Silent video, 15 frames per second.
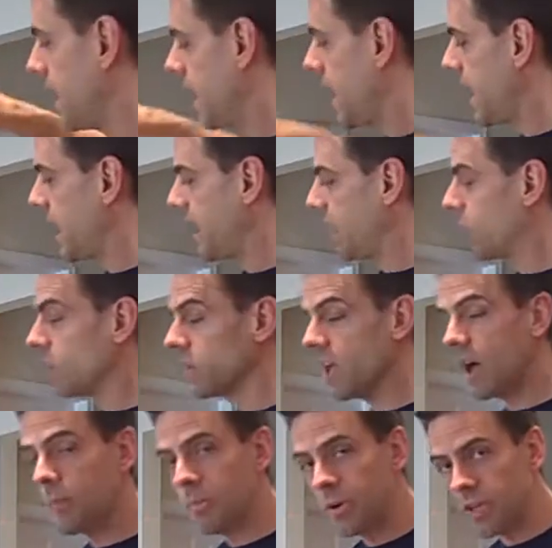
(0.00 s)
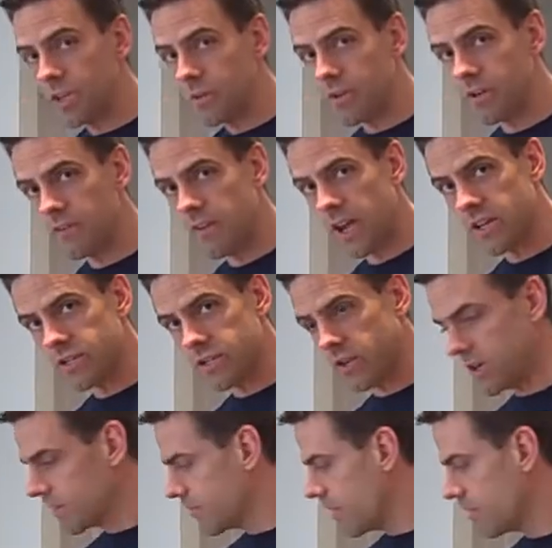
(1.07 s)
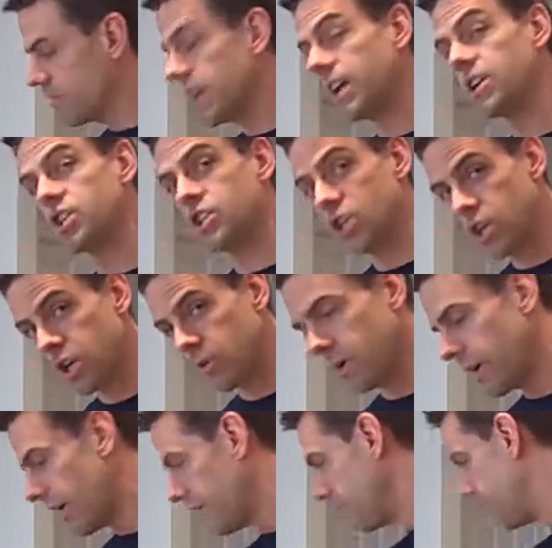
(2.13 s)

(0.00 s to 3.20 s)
and it will not put you in a fat storing mode like sugar will.